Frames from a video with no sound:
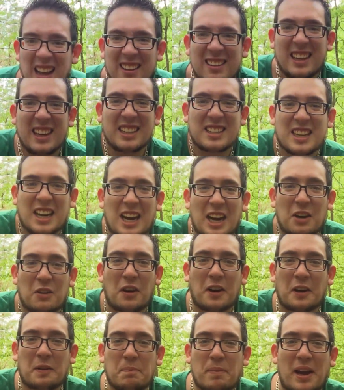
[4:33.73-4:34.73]
I'm getting tired
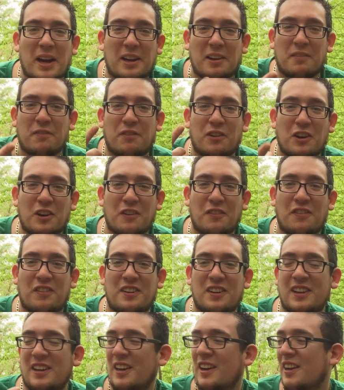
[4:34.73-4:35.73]
walking back and
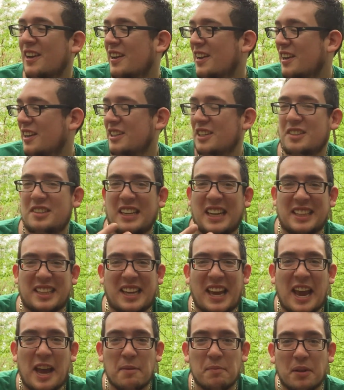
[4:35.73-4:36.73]
forth just to get the
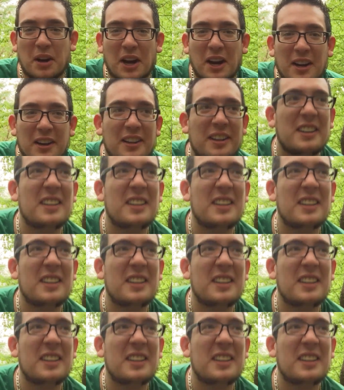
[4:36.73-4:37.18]
camera.